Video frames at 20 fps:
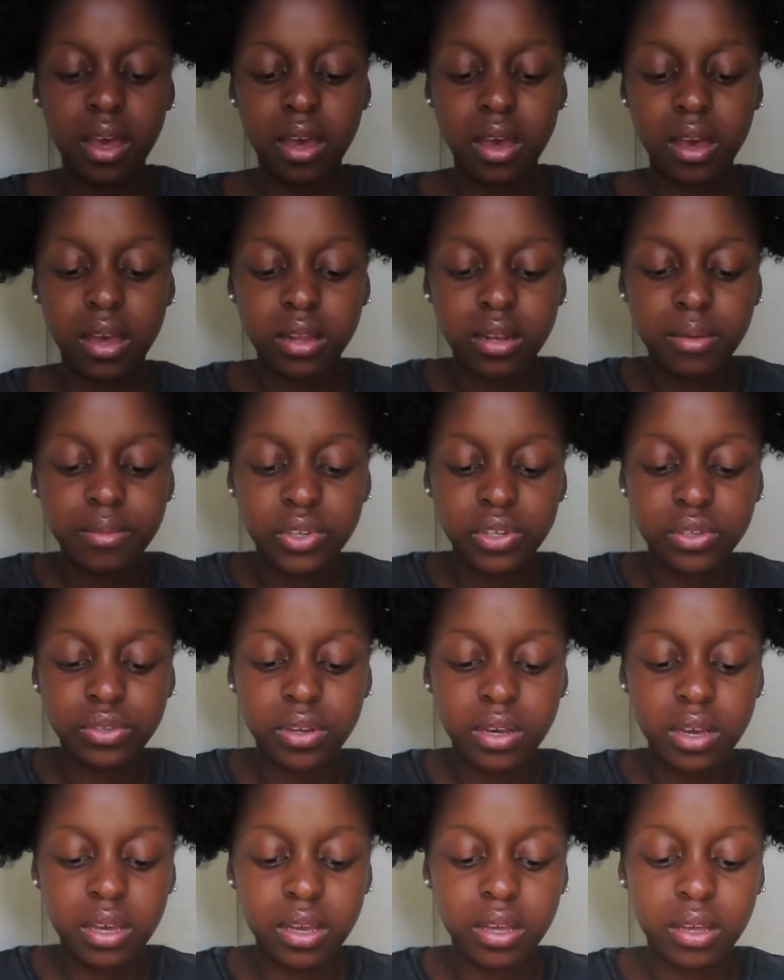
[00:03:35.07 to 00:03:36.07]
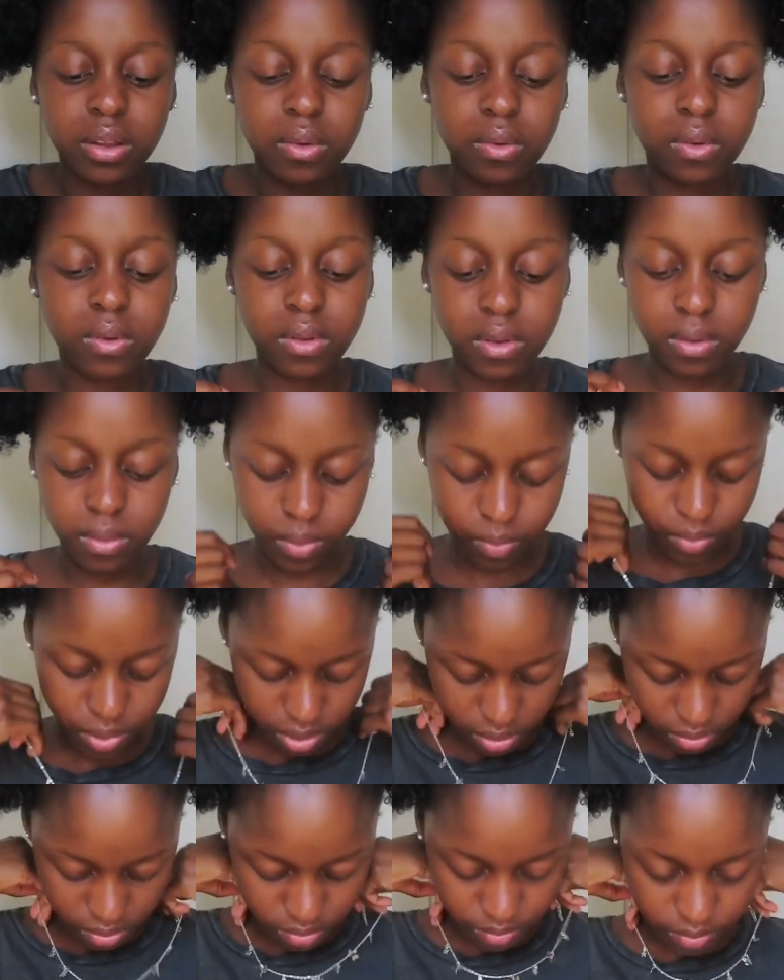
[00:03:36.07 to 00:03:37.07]
Let me try it on. Let me put
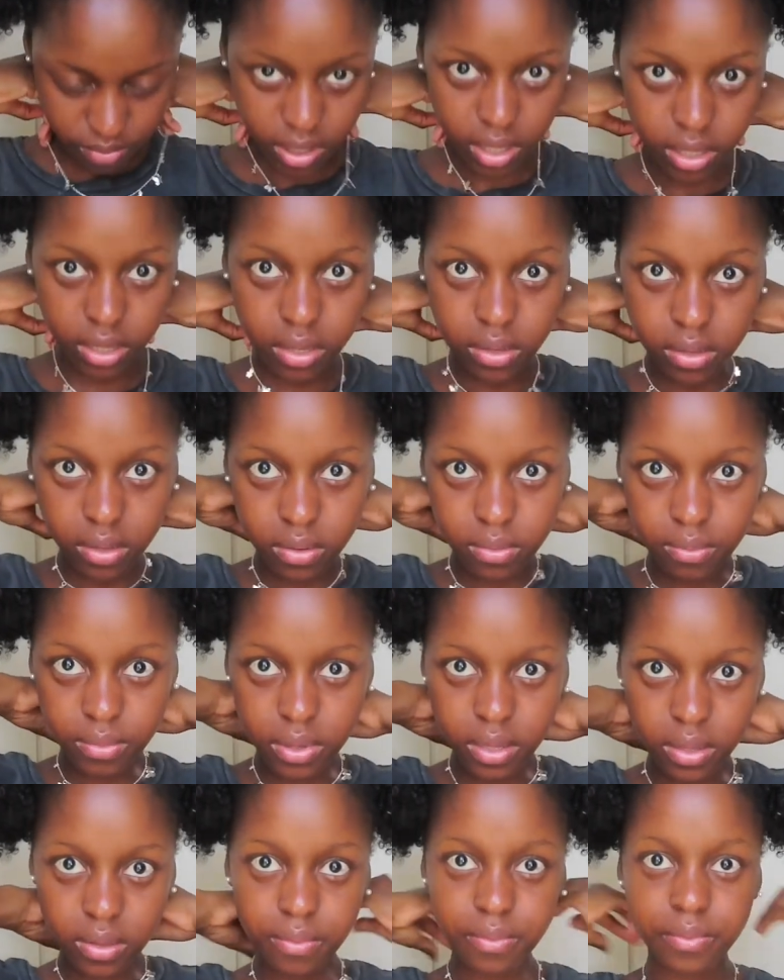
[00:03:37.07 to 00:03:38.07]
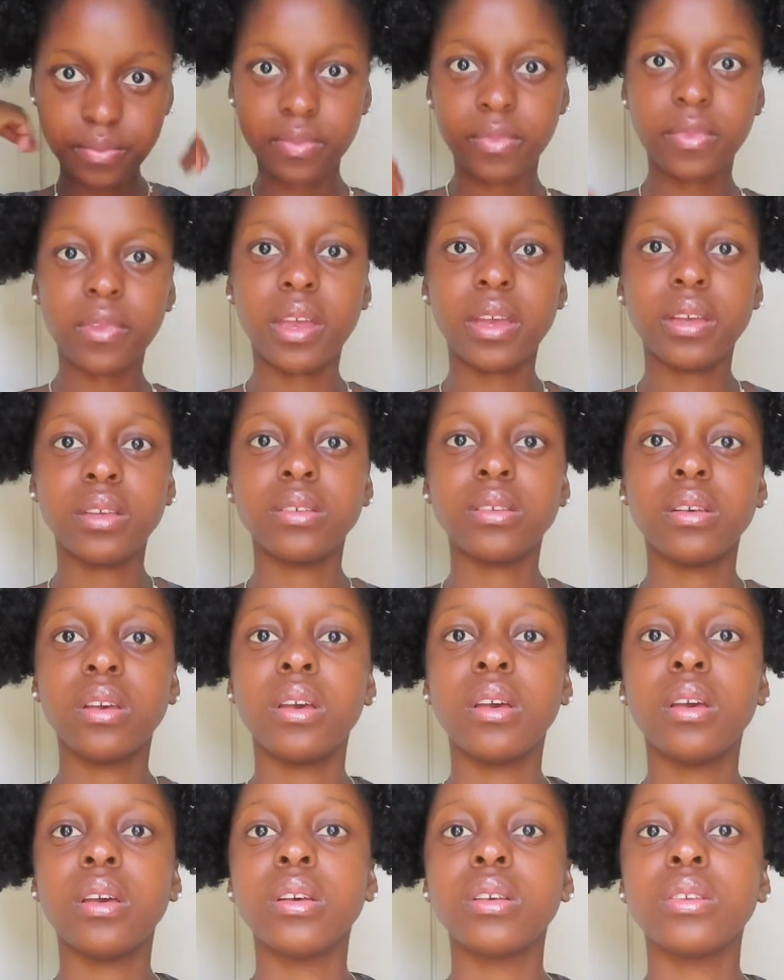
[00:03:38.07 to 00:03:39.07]
it on me. Okay,
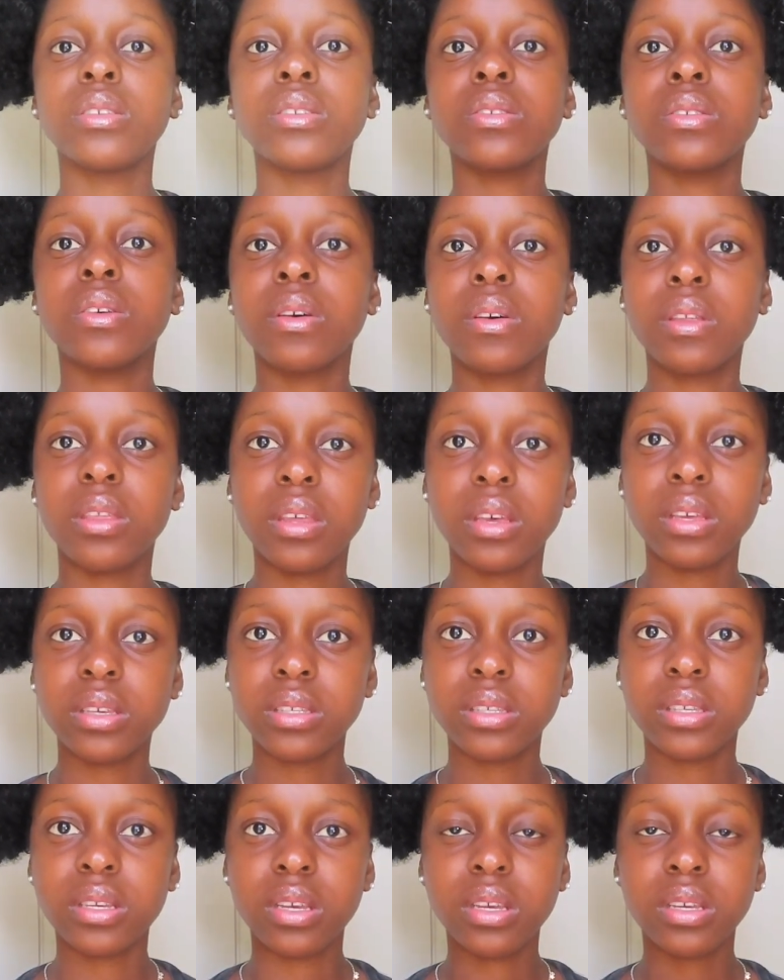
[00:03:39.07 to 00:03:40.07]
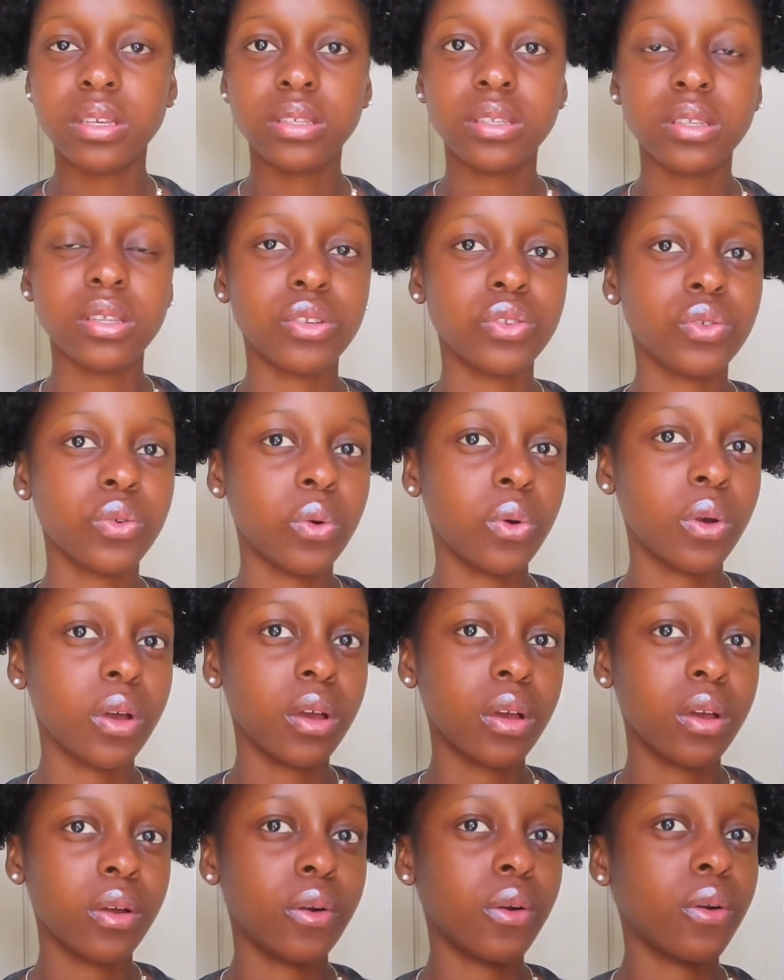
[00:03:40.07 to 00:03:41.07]
so this is the
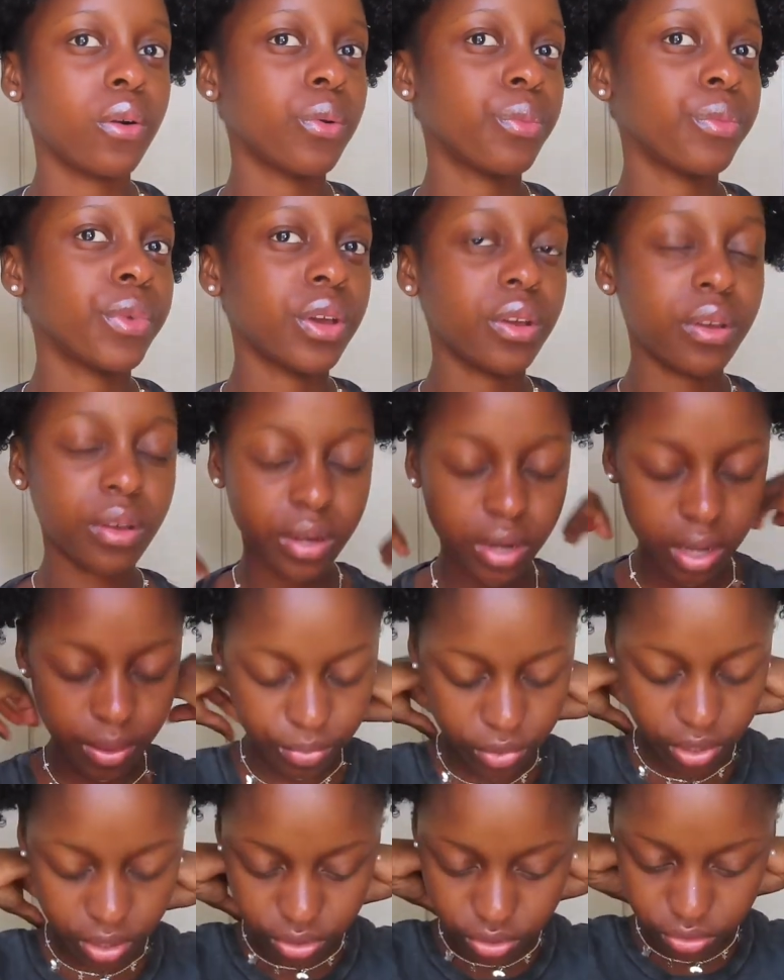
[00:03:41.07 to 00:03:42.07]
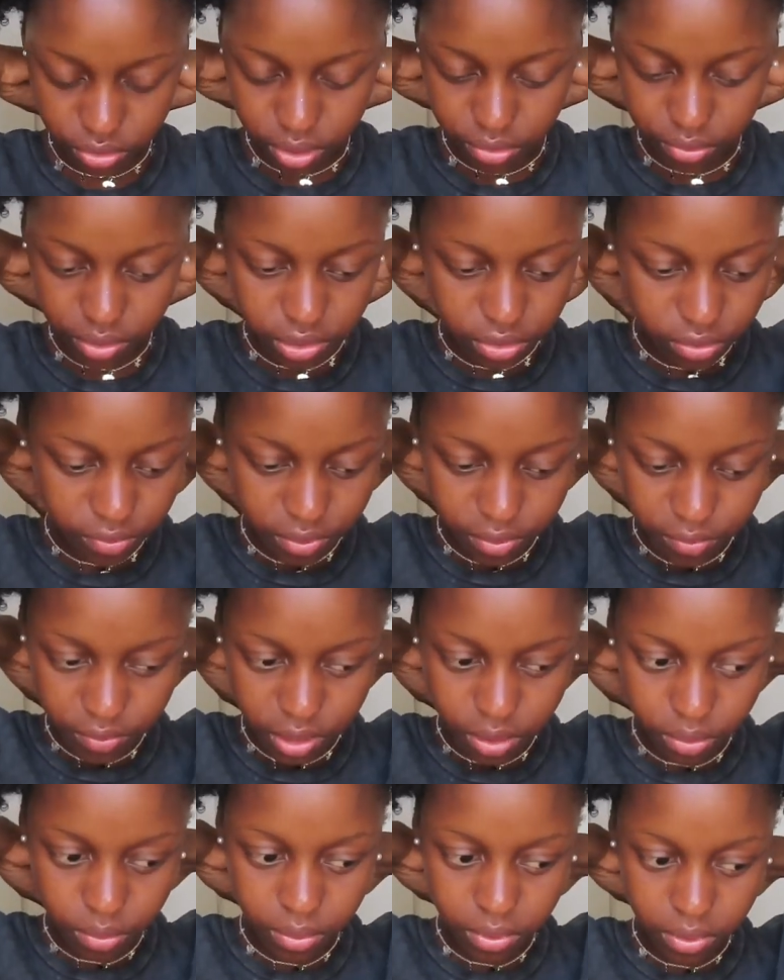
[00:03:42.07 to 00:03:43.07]
choker. Oh my god, I'm gonna do the rest of the
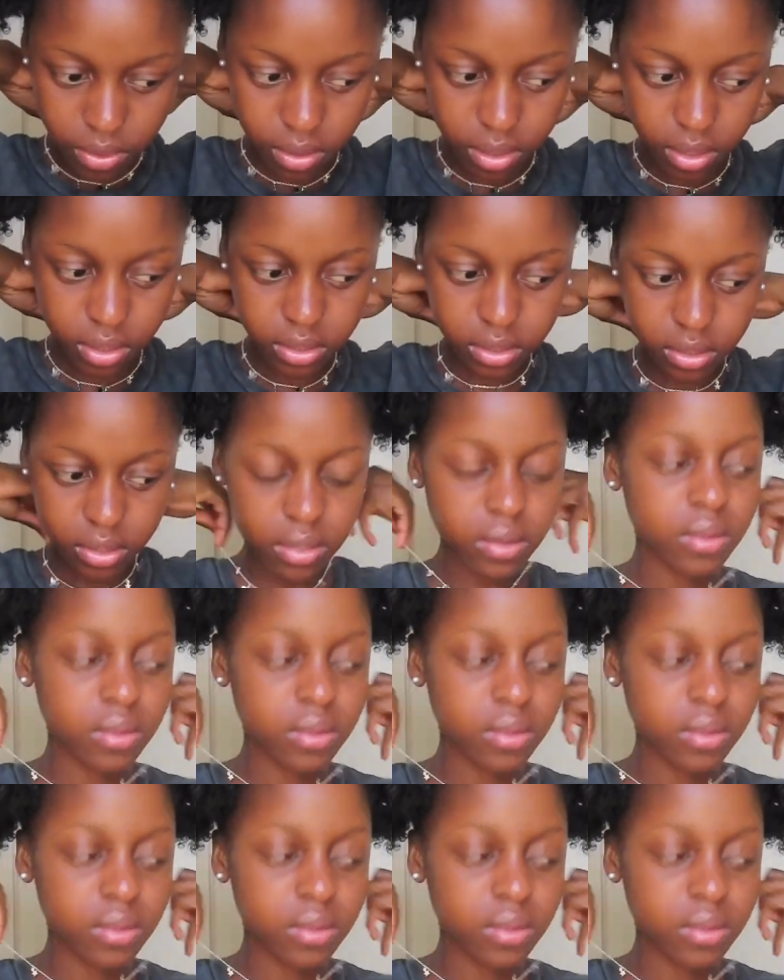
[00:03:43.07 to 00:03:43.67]
video with it.